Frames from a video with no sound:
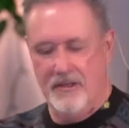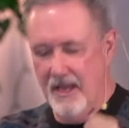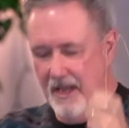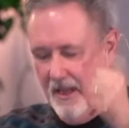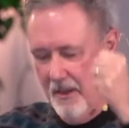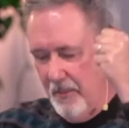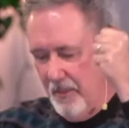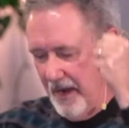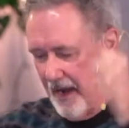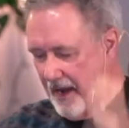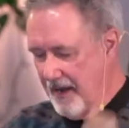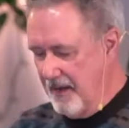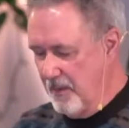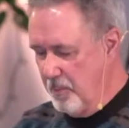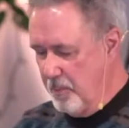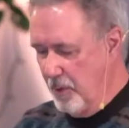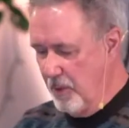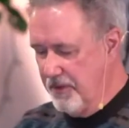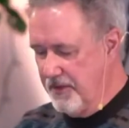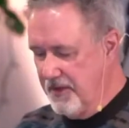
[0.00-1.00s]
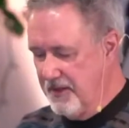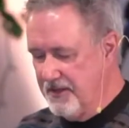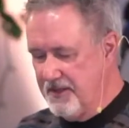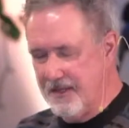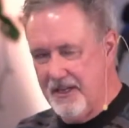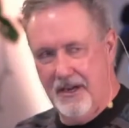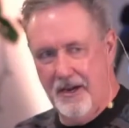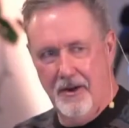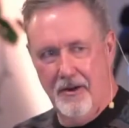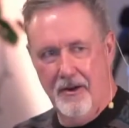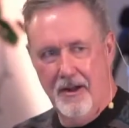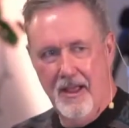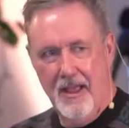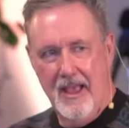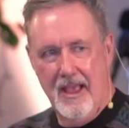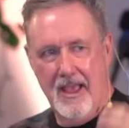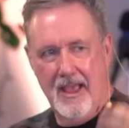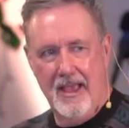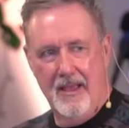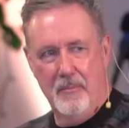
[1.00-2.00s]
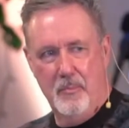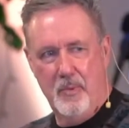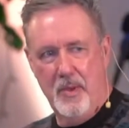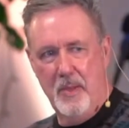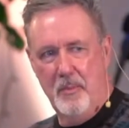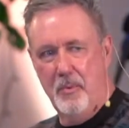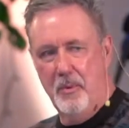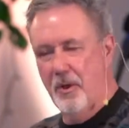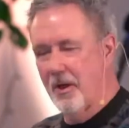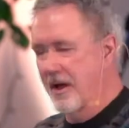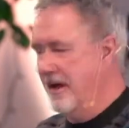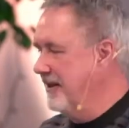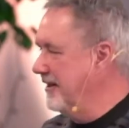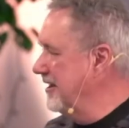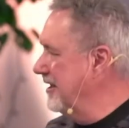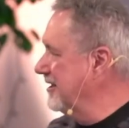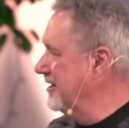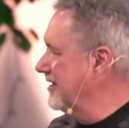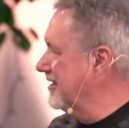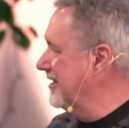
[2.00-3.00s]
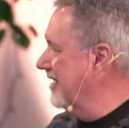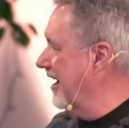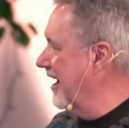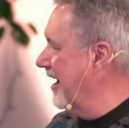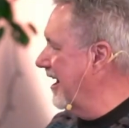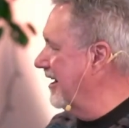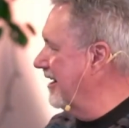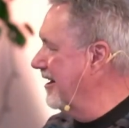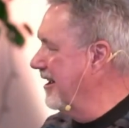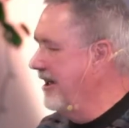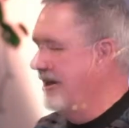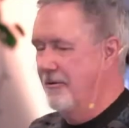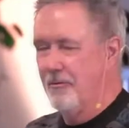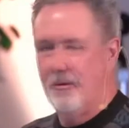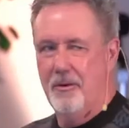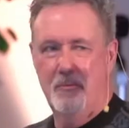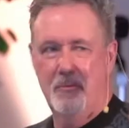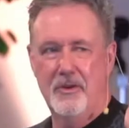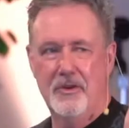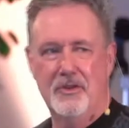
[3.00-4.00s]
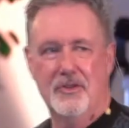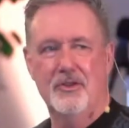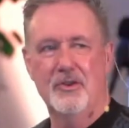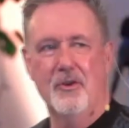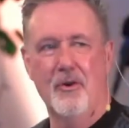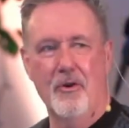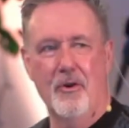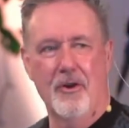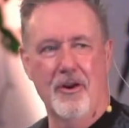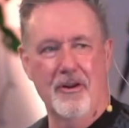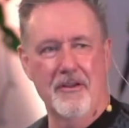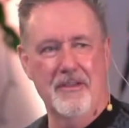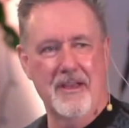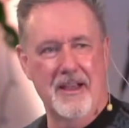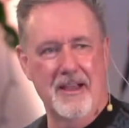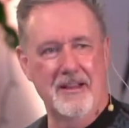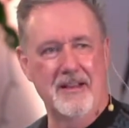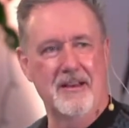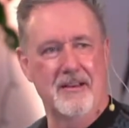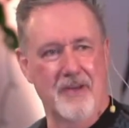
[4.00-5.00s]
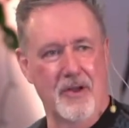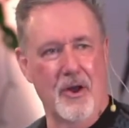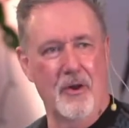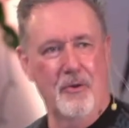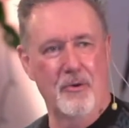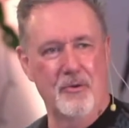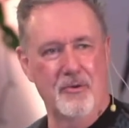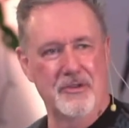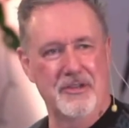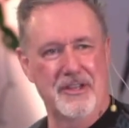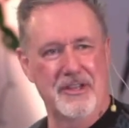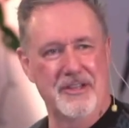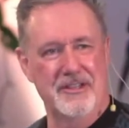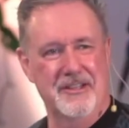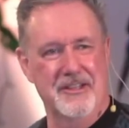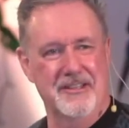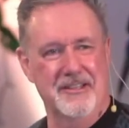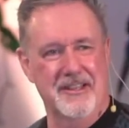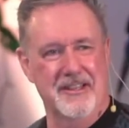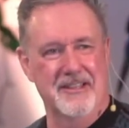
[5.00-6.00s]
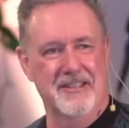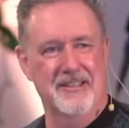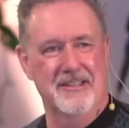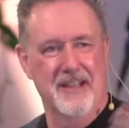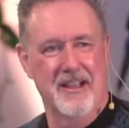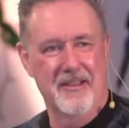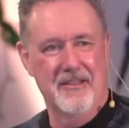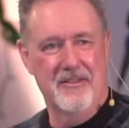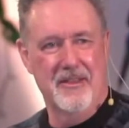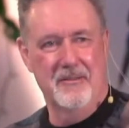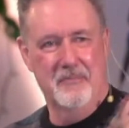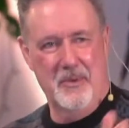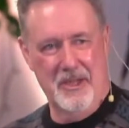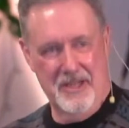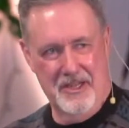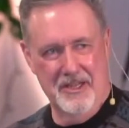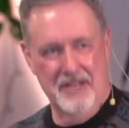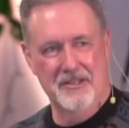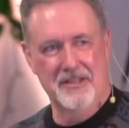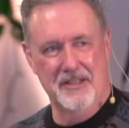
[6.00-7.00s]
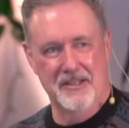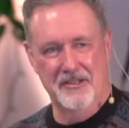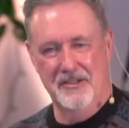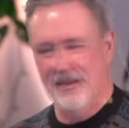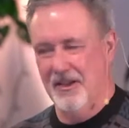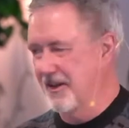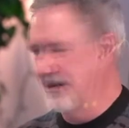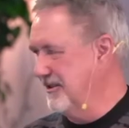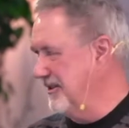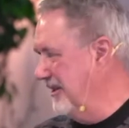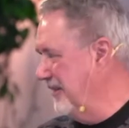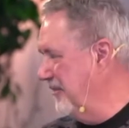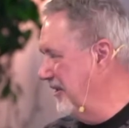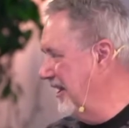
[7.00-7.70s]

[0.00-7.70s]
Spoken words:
But I could put this here, and people on this side would be sure they know who Jesus is because they saw something.